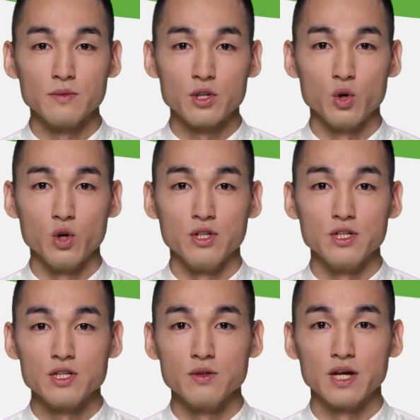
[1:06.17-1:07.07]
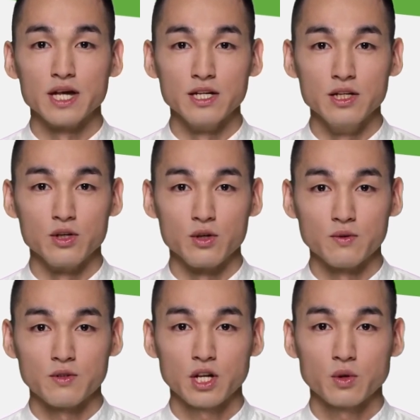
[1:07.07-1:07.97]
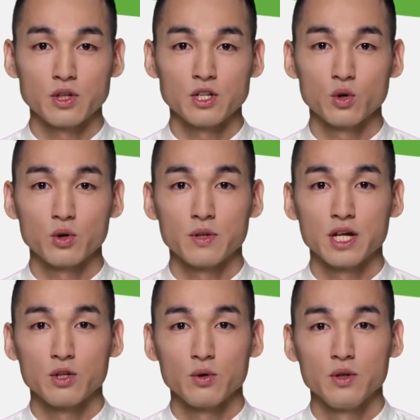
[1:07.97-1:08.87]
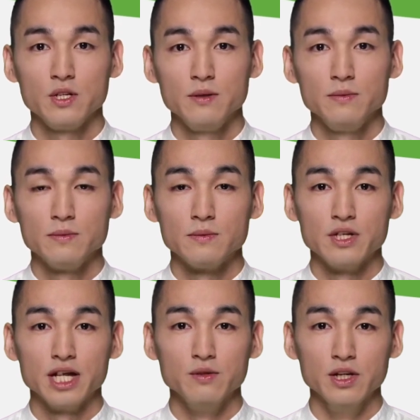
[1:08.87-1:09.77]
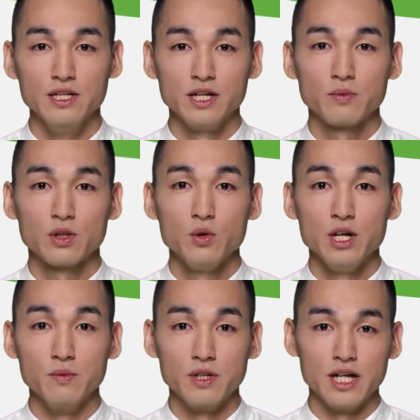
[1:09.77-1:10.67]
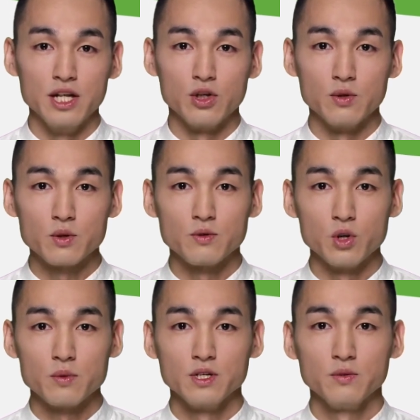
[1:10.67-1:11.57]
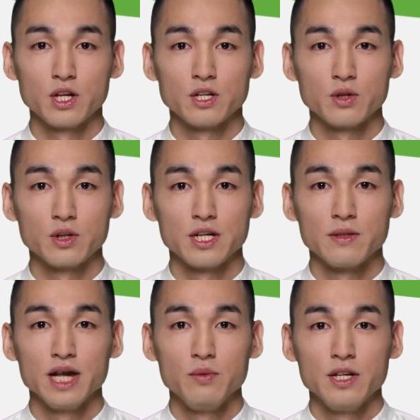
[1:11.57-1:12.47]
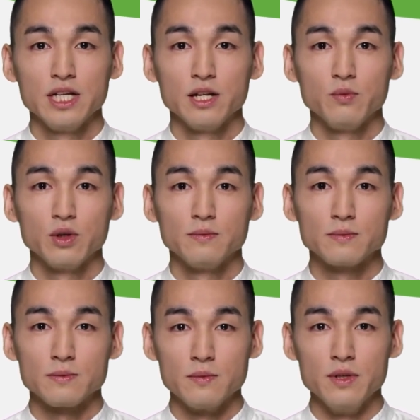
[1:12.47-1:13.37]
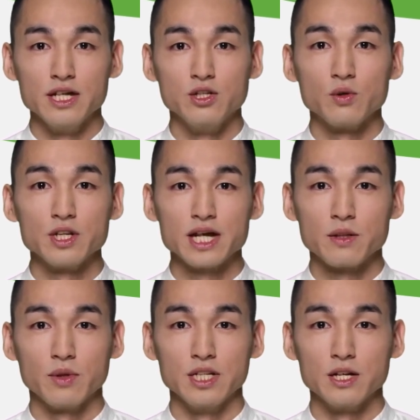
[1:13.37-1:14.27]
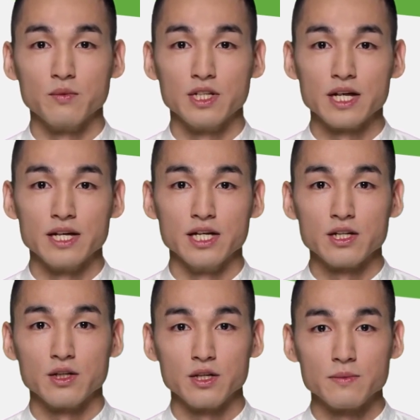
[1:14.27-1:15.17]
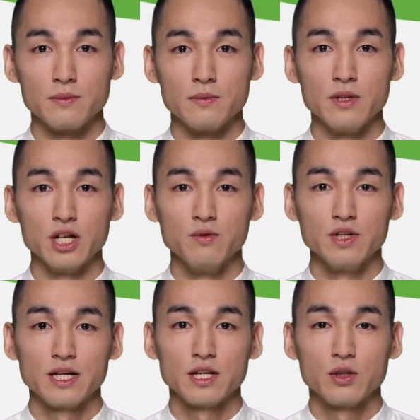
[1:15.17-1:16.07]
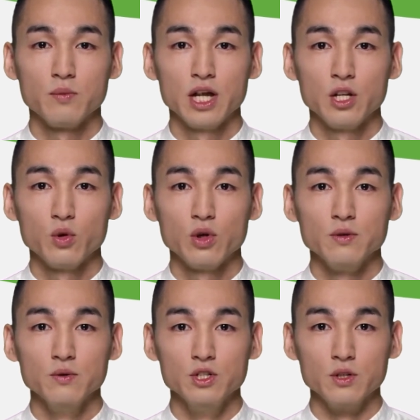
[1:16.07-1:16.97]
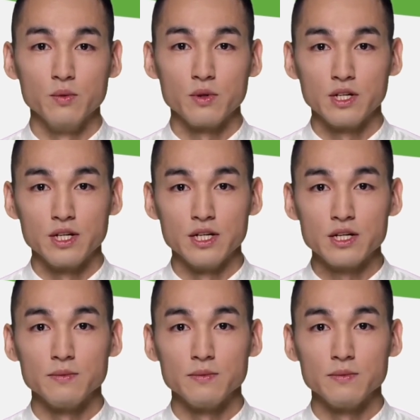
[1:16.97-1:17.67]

The course is divided into the following core modules: diving deep into application performance monitoring, APM, mastering APM techniques, unveiling the power of observability,